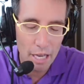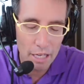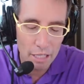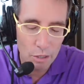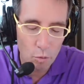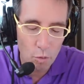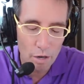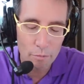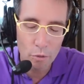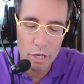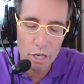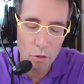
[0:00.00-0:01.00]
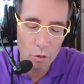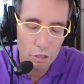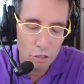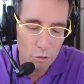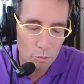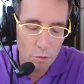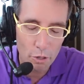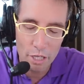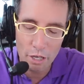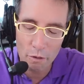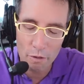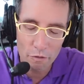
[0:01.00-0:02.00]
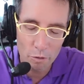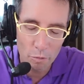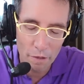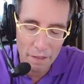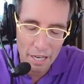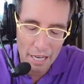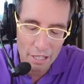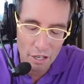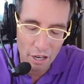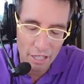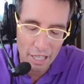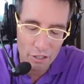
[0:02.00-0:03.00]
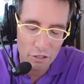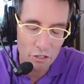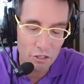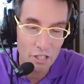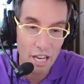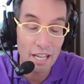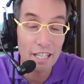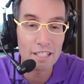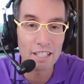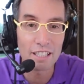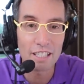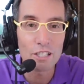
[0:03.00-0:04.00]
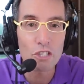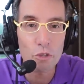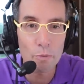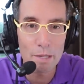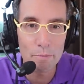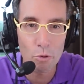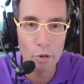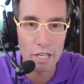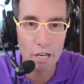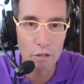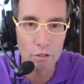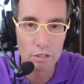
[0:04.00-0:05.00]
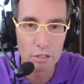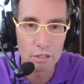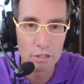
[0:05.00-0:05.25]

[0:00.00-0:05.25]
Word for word: humanity 1.0 or 2.0. And from what the archangels are saying, it's at least 3.0.